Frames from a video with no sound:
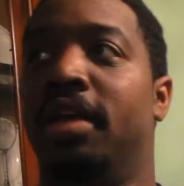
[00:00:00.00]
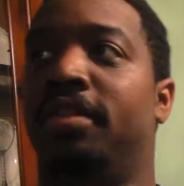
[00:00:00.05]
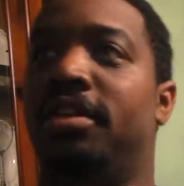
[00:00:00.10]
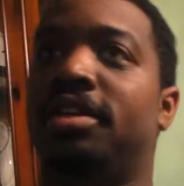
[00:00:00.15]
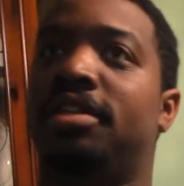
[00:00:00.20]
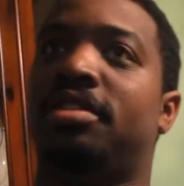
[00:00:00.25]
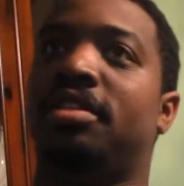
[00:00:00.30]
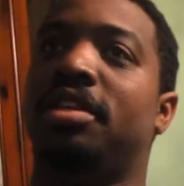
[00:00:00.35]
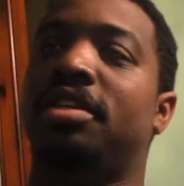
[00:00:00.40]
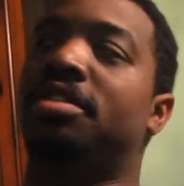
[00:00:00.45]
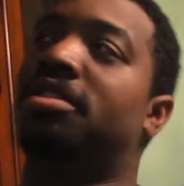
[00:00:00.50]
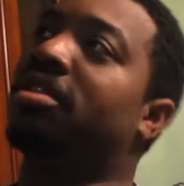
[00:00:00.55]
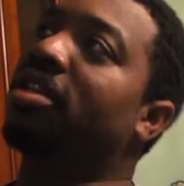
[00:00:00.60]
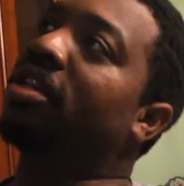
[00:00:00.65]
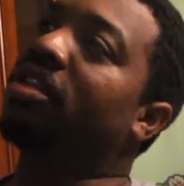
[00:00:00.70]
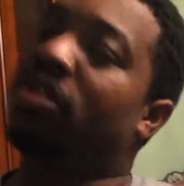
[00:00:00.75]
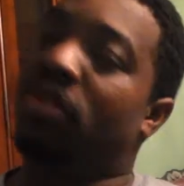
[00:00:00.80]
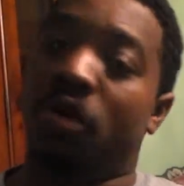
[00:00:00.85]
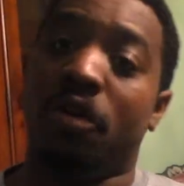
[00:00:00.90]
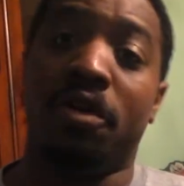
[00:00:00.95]
This is
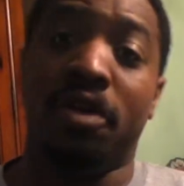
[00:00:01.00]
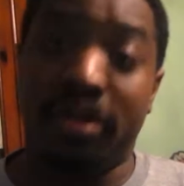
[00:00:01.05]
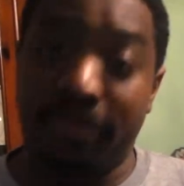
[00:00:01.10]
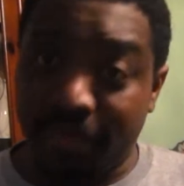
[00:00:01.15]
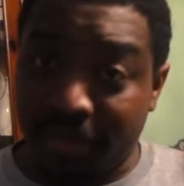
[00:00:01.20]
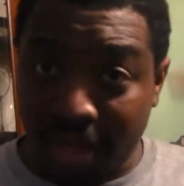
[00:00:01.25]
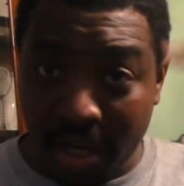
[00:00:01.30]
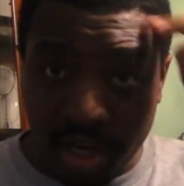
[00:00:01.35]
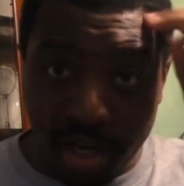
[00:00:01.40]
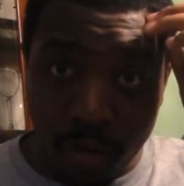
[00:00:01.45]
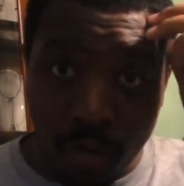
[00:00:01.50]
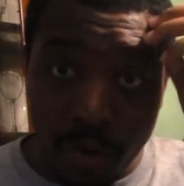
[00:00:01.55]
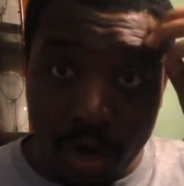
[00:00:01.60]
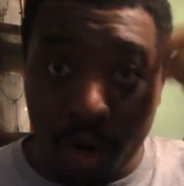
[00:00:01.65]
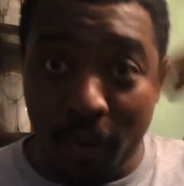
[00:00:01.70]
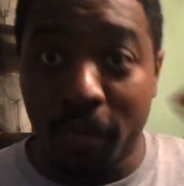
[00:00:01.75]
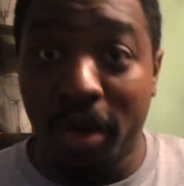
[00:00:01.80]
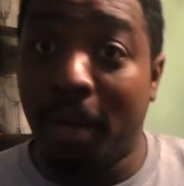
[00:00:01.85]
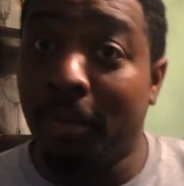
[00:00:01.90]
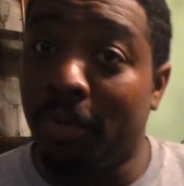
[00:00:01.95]
the 3rd of
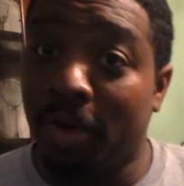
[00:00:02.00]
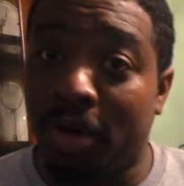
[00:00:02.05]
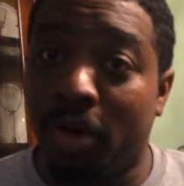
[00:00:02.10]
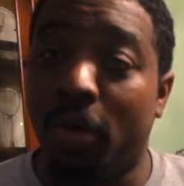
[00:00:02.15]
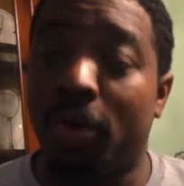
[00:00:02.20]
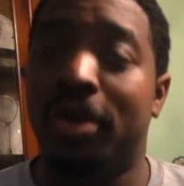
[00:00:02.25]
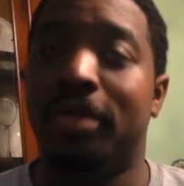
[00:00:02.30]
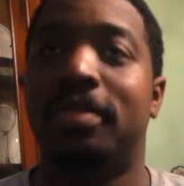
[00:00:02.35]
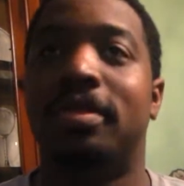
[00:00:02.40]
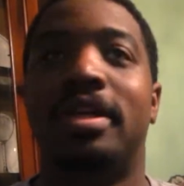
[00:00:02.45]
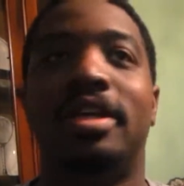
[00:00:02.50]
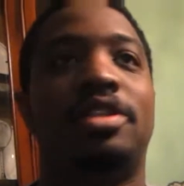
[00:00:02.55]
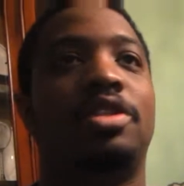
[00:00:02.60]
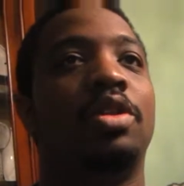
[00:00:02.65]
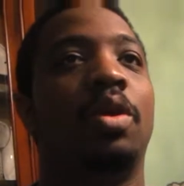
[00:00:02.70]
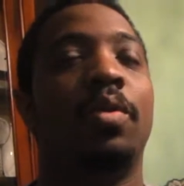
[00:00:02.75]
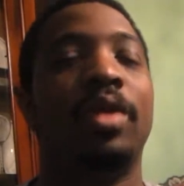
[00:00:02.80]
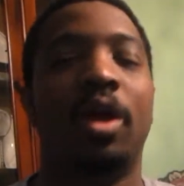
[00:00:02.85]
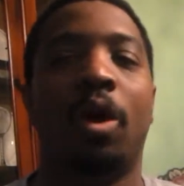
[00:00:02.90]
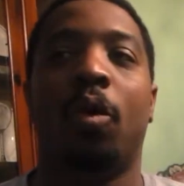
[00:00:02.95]
January when I'm recording this,
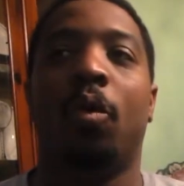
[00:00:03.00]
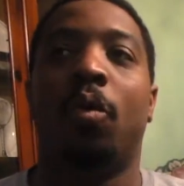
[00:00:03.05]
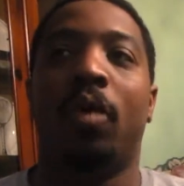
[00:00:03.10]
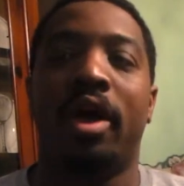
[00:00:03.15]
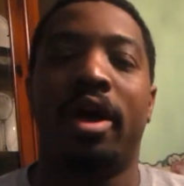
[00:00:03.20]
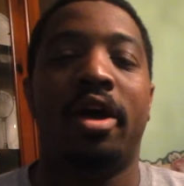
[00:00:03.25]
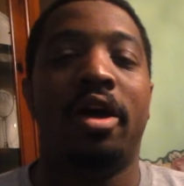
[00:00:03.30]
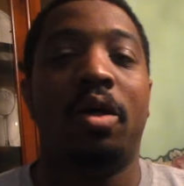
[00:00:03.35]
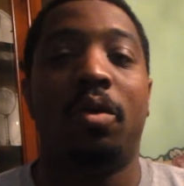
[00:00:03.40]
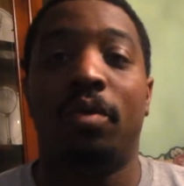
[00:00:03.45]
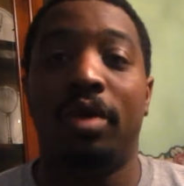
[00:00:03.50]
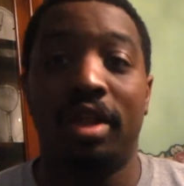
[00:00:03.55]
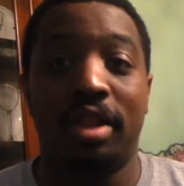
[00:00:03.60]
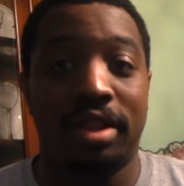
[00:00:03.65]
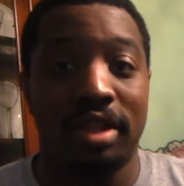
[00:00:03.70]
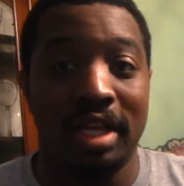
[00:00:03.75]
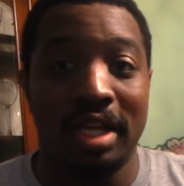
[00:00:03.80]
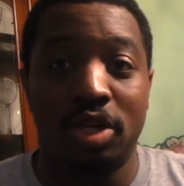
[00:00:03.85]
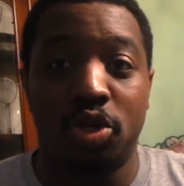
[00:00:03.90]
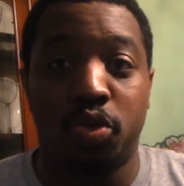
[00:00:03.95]
so we are well
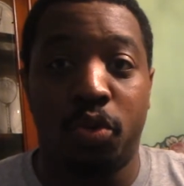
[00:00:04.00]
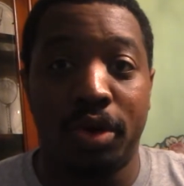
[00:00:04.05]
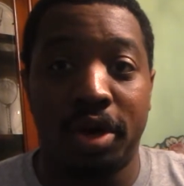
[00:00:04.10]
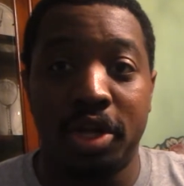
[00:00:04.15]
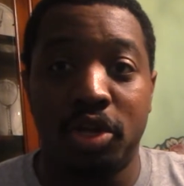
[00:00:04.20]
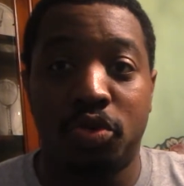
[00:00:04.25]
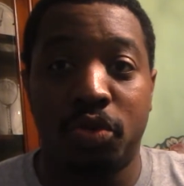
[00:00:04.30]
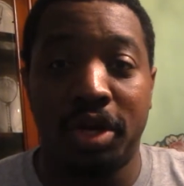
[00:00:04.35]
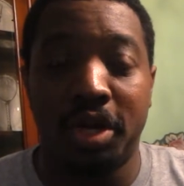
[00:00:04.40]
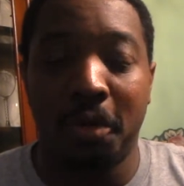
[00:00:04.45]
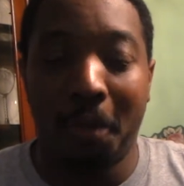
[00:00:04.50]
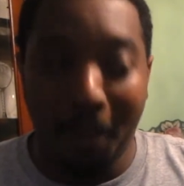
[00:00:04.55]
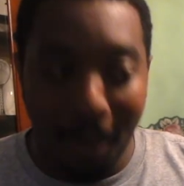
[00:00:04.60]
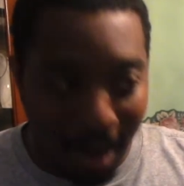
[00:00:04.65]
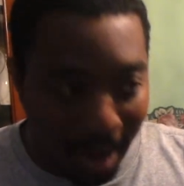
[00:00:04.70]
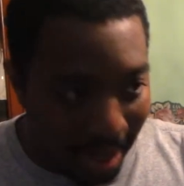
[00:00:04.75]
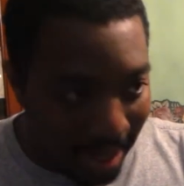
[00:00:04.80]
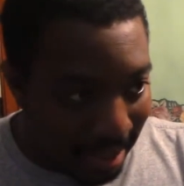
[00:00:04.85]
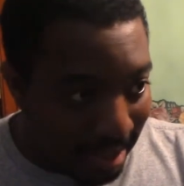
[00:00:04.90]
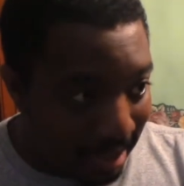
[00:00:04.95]
within
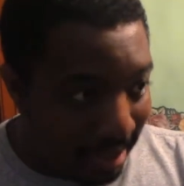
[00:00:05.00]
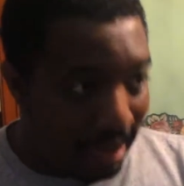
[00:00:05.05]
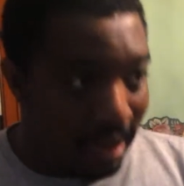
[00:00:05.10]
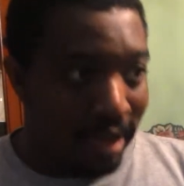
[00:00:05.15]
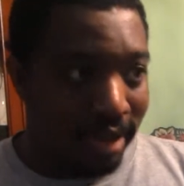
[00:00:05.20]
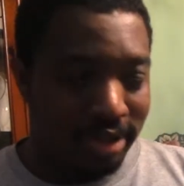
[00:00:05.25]
2021.